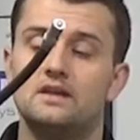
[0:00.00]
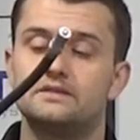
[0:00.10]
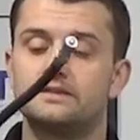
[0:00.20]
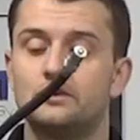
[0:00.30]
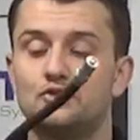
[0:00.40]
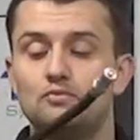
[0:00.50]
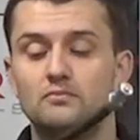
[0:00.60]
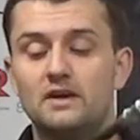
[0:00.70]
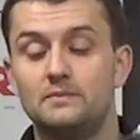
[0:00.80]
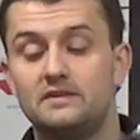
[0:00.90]
so you
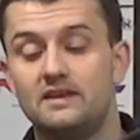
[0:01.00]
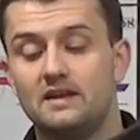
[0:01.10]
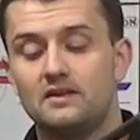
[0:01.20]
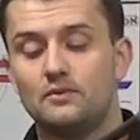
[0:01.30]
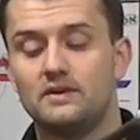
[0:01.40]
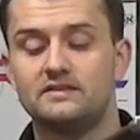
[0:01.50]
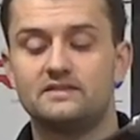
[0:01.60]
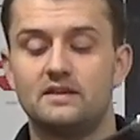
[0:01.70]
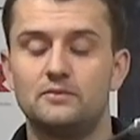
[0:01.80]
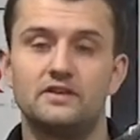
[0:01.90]
might be taking away
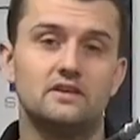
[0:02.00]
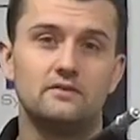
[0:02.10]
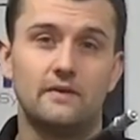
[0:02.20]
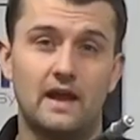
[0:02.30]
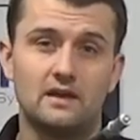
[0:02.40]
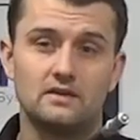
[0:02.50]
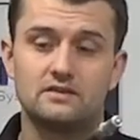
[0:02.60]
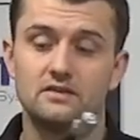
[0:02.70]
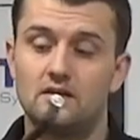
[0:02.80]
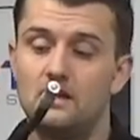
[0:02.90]
some of the
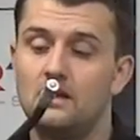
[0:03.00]
advantage